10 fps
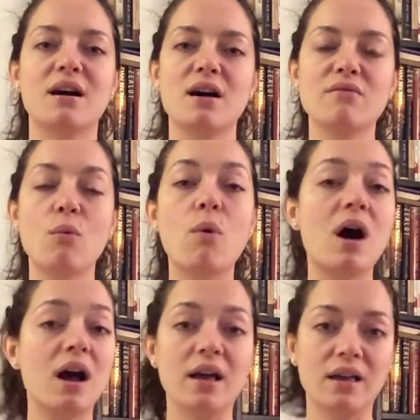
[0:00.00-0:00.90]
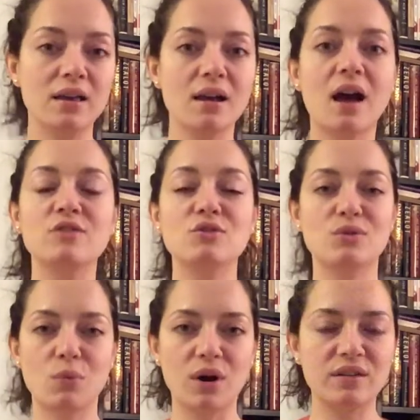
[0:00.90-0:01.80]
of why I do
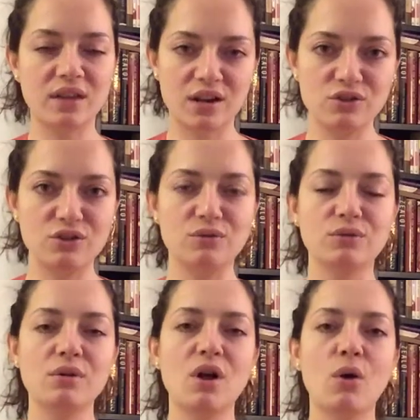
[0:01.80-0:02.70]
the work that I do,